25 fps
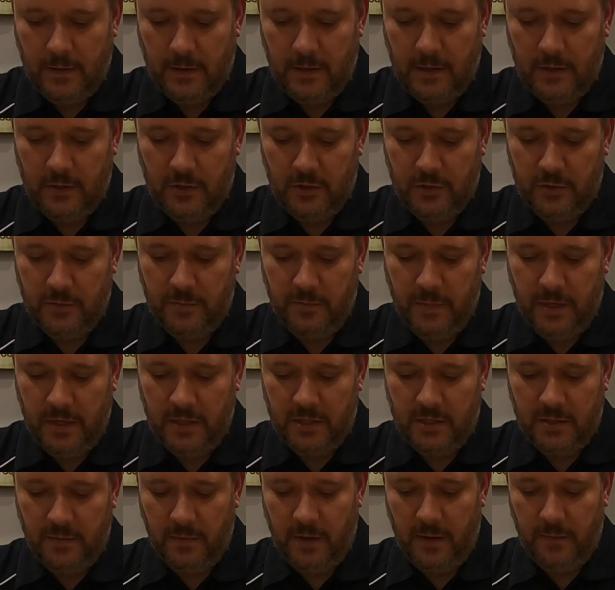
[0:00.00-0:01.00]
and just
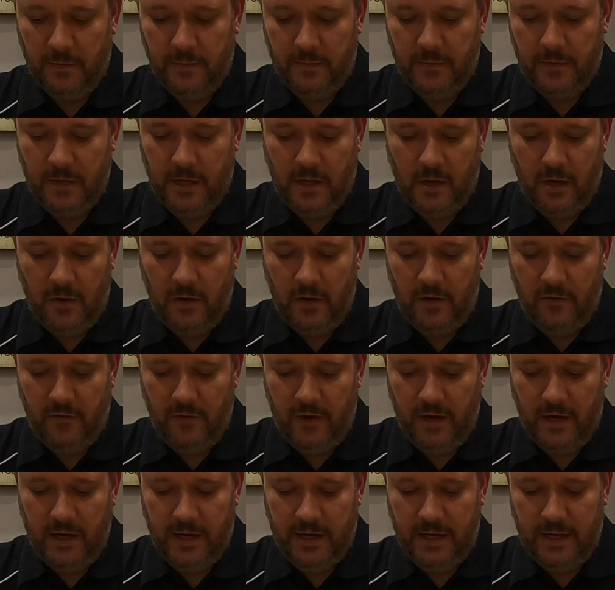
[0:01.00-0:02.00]
mix them up. They only
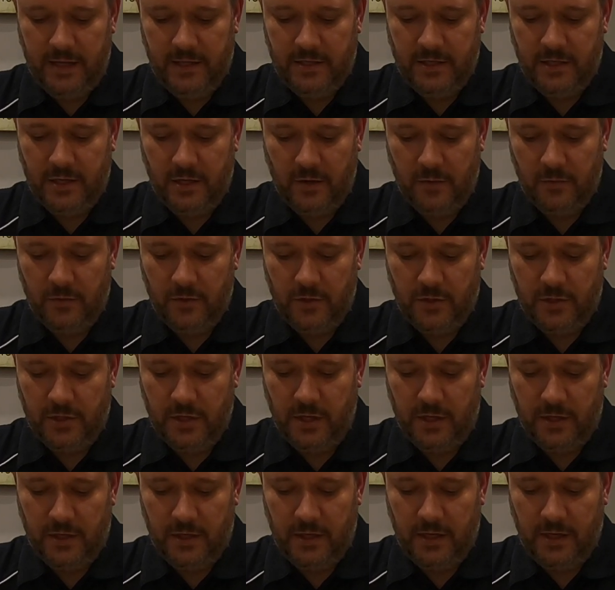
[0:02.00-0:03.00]
really need to go just
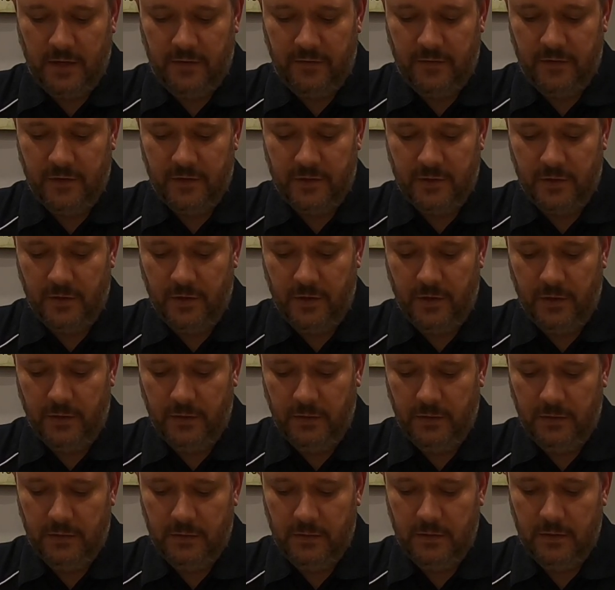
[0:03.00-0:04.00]
underneath the
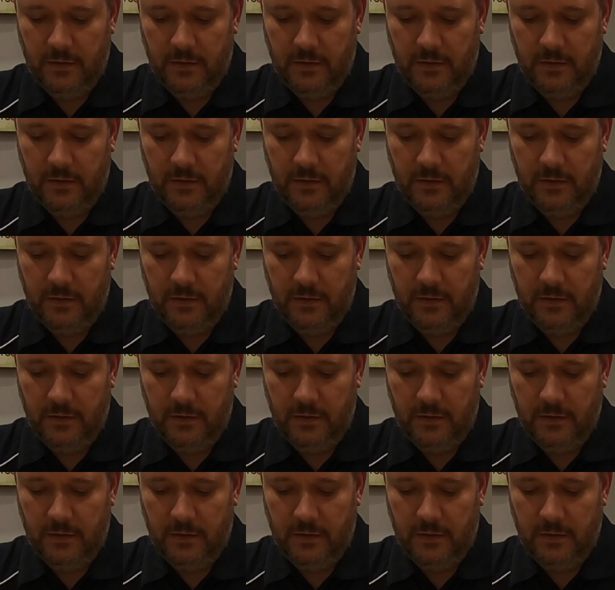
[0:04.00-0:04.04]
soil.